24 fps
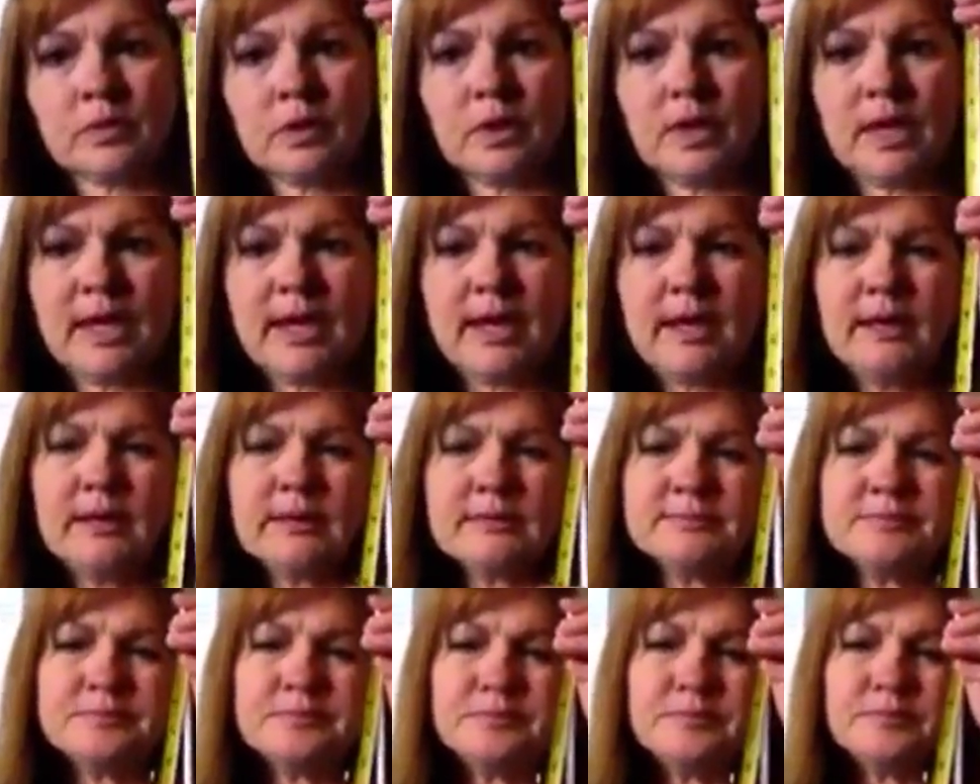Okay,
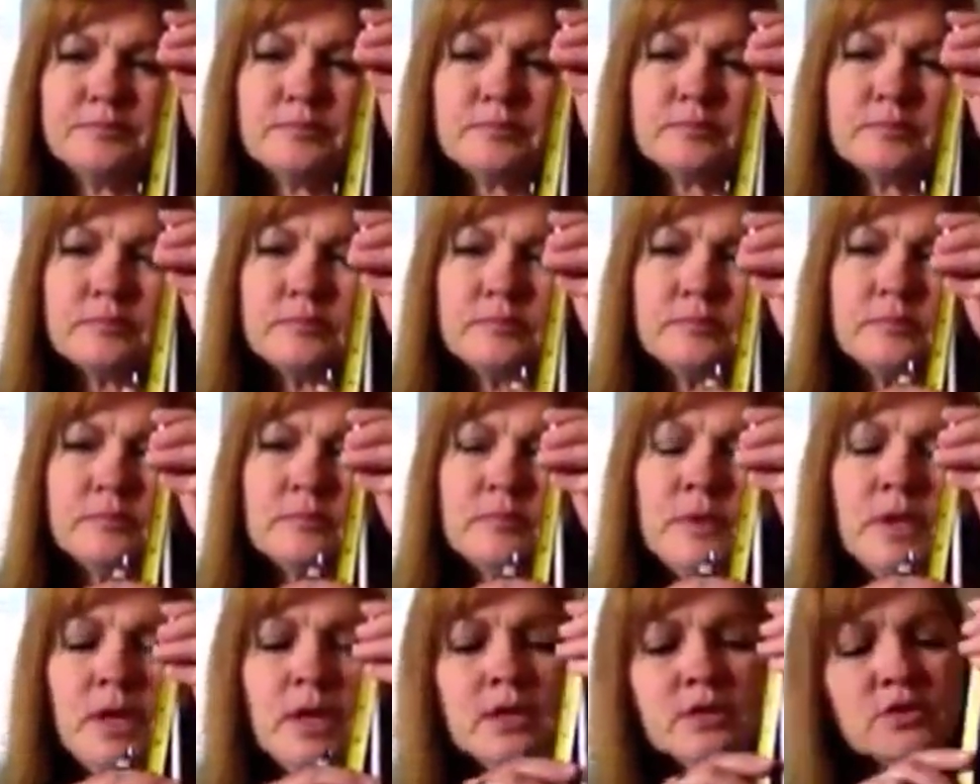
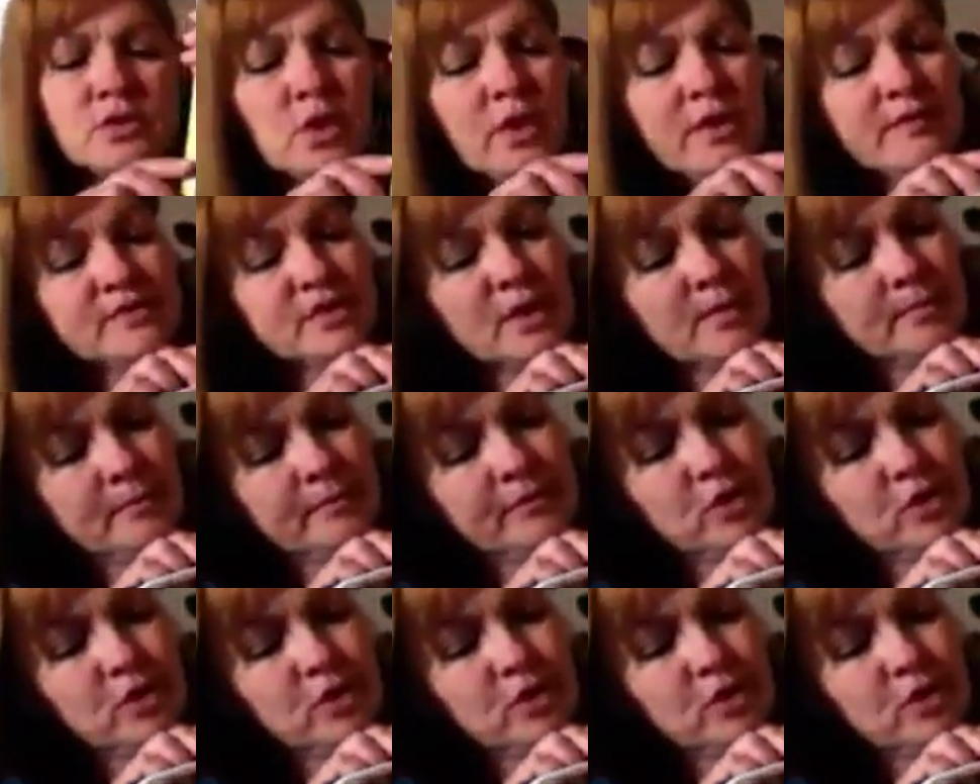so if some